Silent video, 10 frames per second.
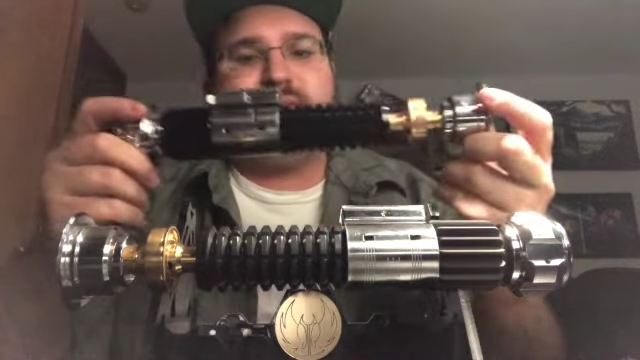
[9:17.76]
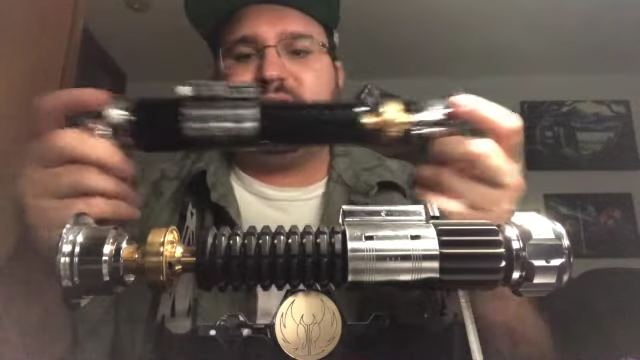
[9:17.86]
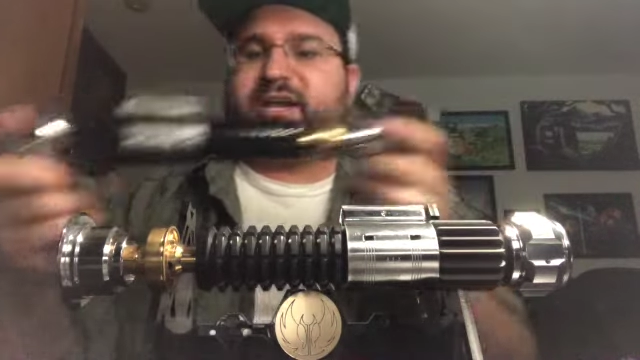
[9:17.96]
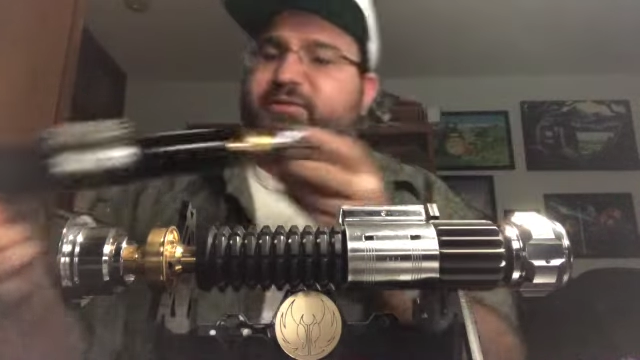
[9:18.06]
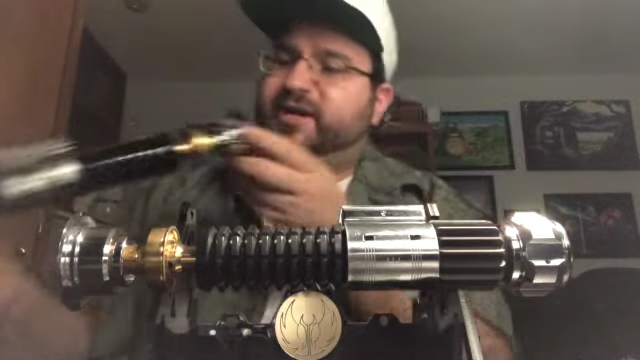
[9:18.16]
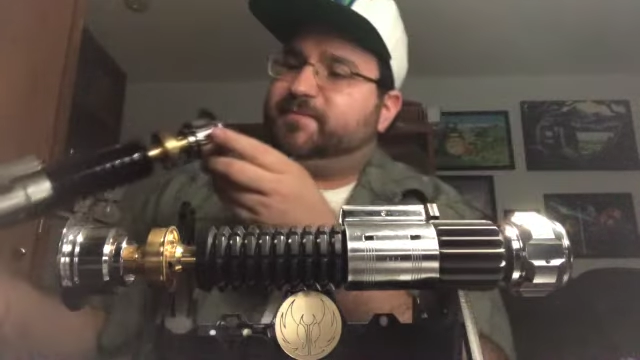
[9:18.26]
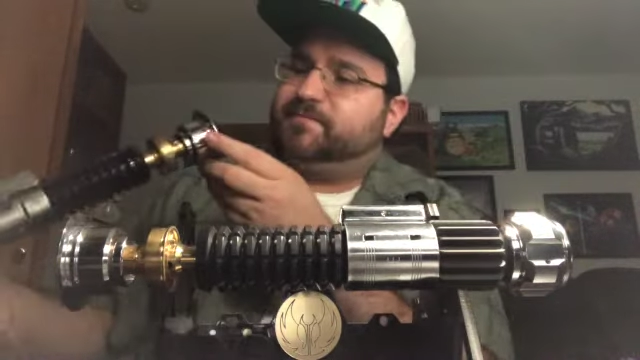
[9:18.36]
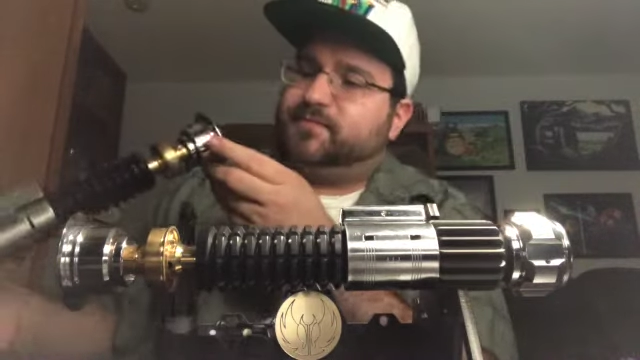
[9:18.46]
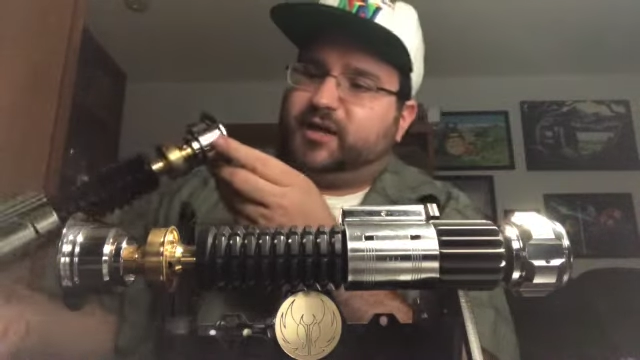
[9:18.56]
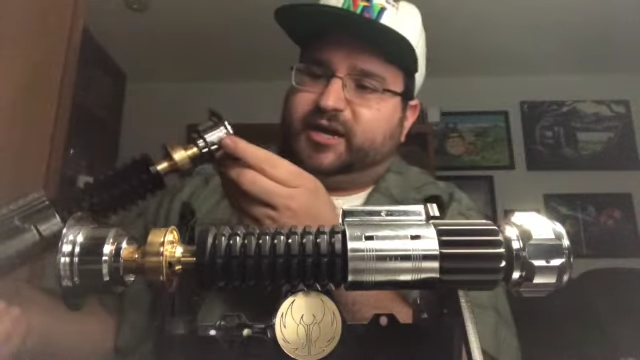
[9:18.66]
Anyway,
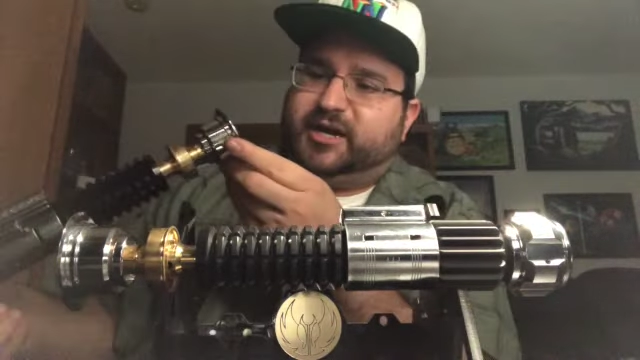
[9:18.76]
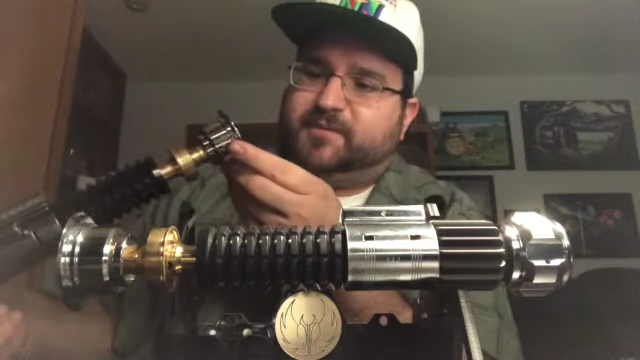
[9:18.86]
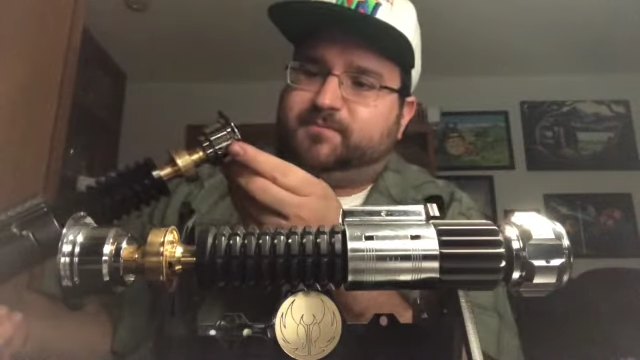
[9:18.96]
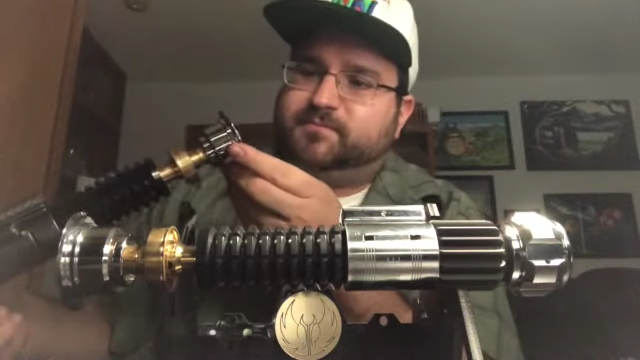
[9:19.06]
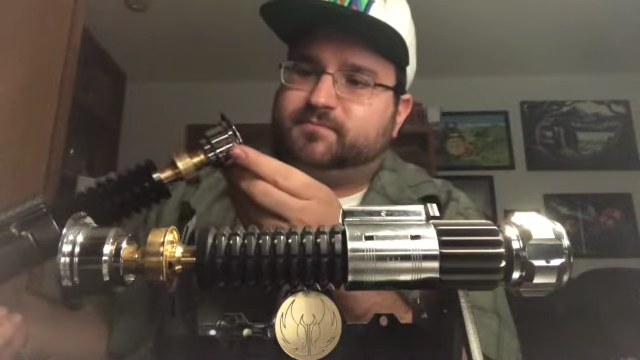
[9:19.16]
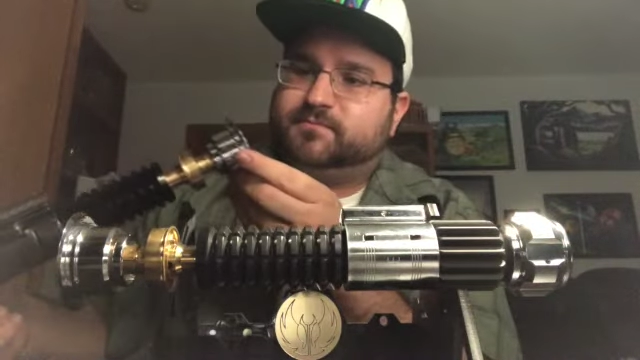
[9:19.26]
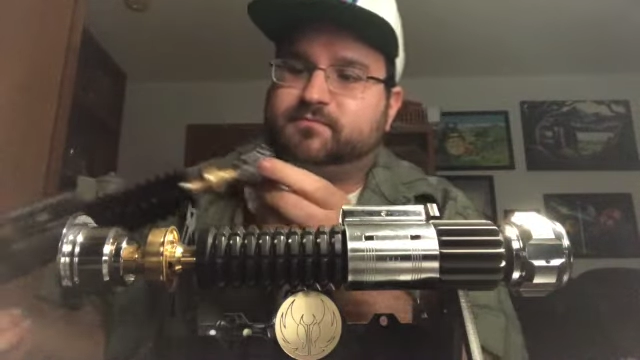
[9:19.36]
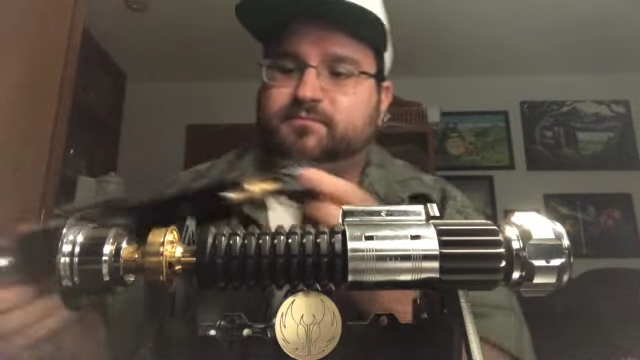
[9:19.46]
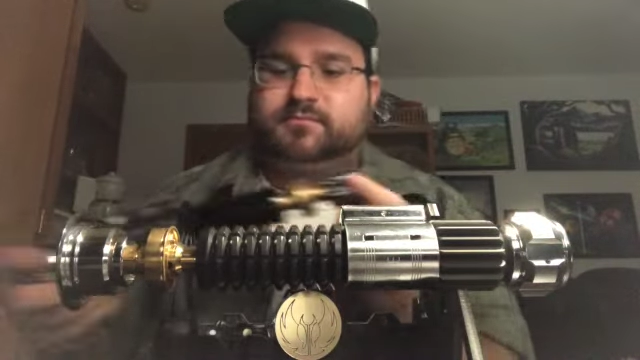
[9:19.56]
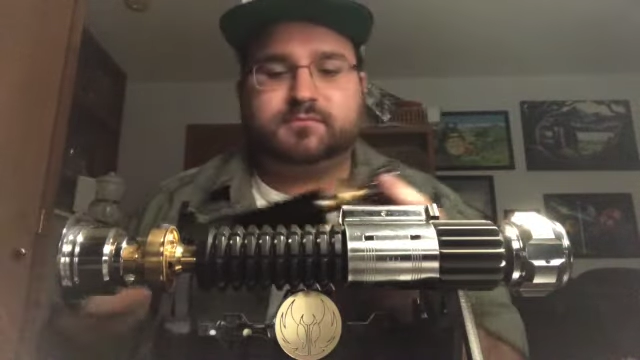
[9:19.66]
I
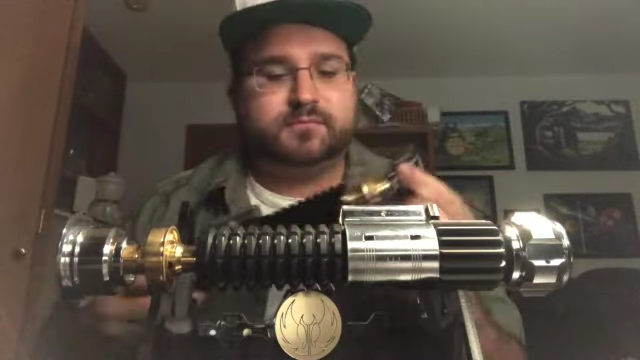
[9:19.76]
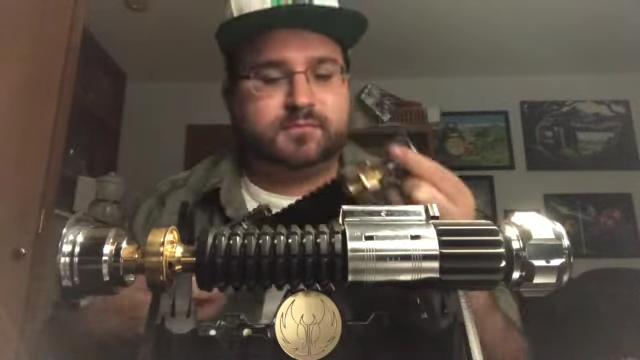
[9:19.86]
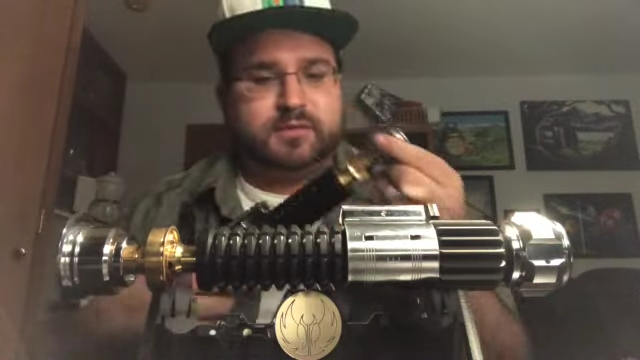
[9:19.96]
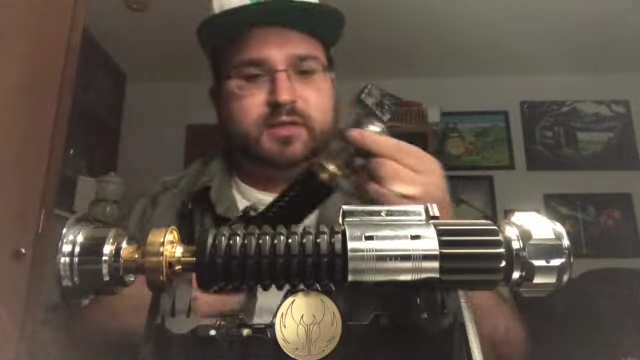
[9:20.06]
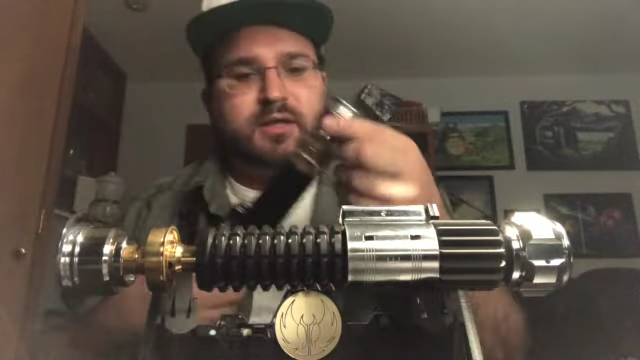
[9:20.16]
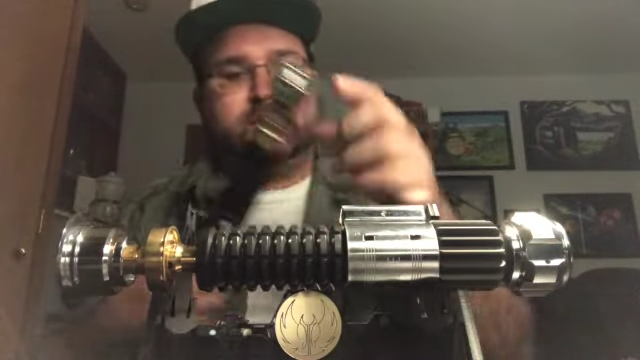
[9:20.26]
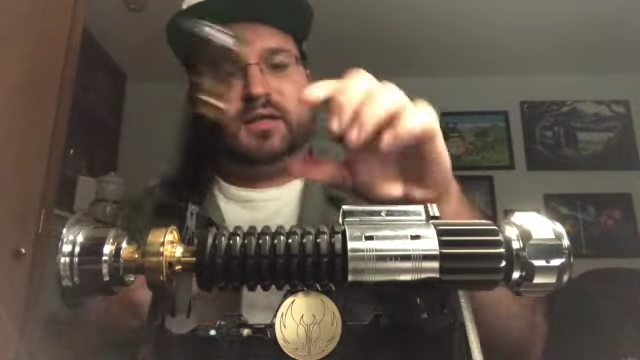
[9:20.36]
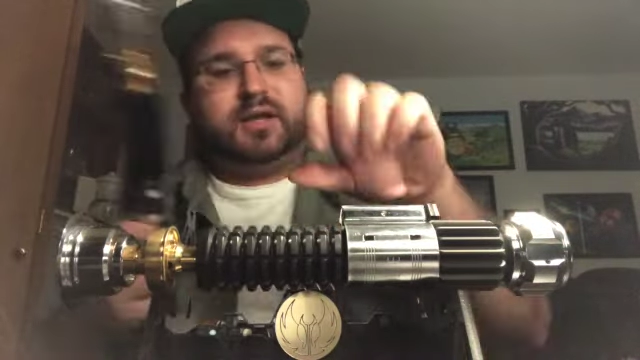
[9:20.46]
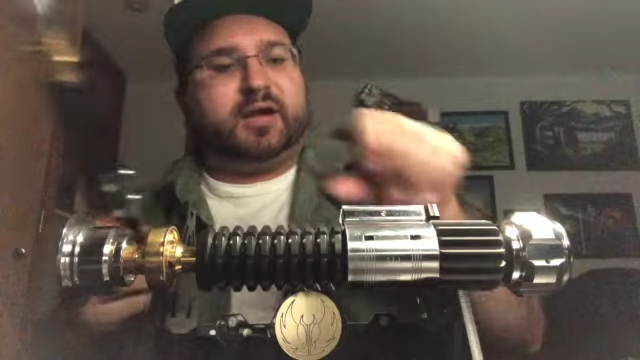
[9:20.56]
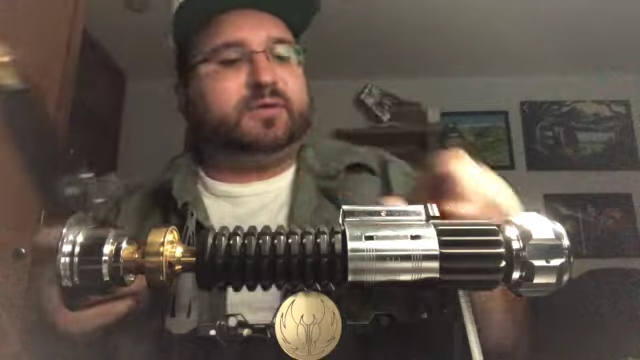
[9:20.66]

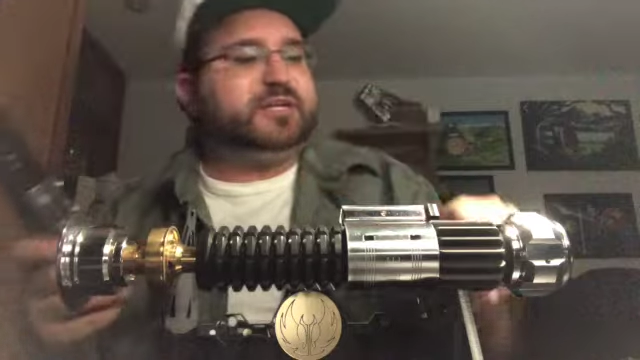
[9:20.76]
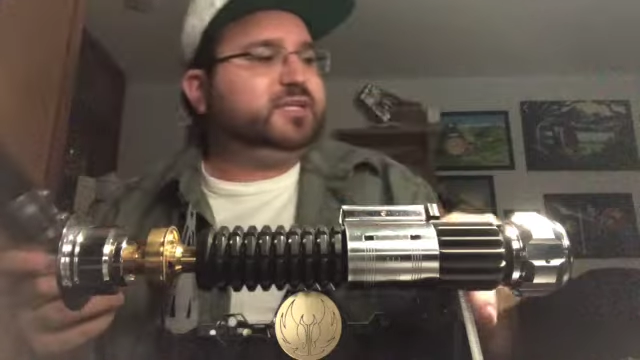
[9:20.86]
want